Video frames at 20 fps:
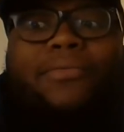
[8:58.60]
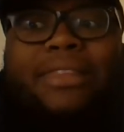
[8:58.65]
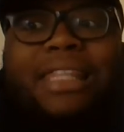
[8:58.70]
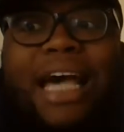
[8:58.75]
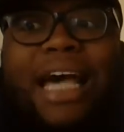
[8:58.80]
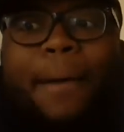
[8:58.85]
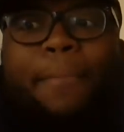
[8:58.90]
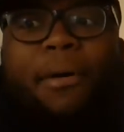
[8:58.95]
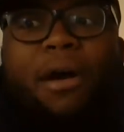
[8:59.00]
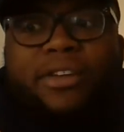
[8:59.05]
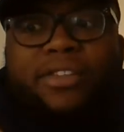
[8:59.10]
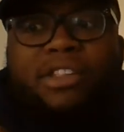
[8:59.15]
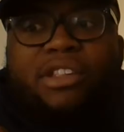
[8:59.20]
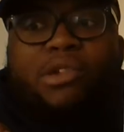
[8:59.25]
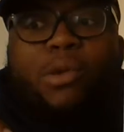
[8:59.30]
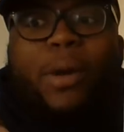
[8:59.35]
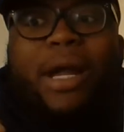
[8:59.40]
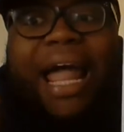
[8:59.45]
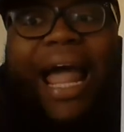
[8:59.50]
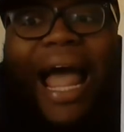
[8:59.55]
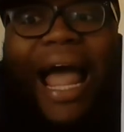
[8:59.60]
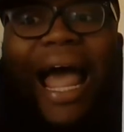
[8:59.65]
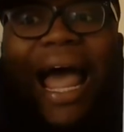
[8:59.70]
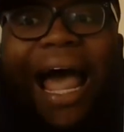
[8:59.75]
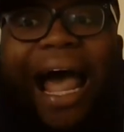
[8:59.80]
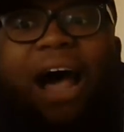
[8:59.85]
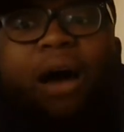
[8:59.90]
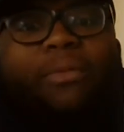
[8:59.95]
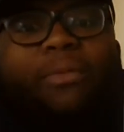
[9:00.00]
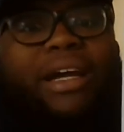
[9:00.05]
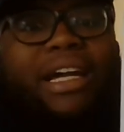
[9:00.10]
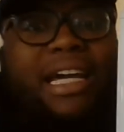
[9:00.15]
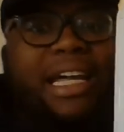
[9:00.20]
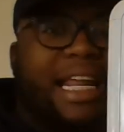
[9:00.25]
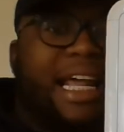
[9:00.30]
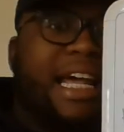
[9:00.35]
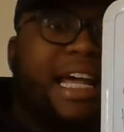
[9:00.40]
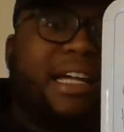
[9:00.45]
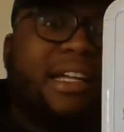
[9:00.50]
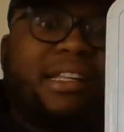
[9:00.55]
that part of the story and how it
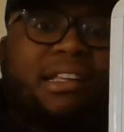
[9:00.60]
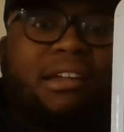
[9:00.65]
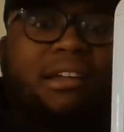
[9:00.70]
connects.